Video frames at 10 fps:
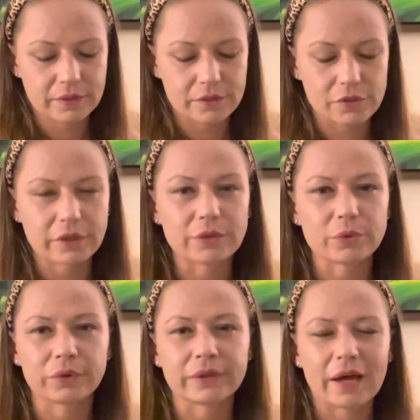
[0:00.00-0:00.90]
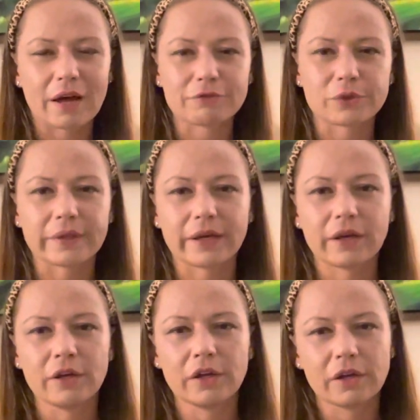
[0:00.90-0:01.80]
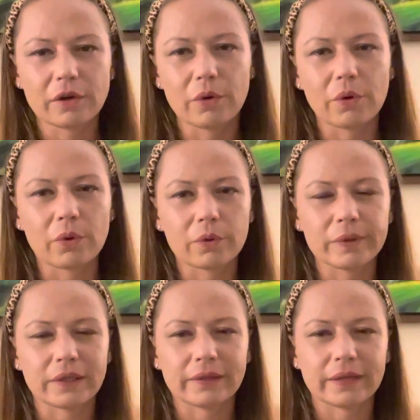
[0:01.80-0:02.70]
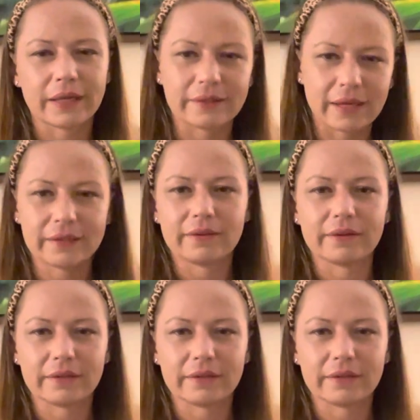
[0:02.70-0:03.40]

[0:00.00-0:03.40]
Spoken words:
so that we don't have to like go quickly and then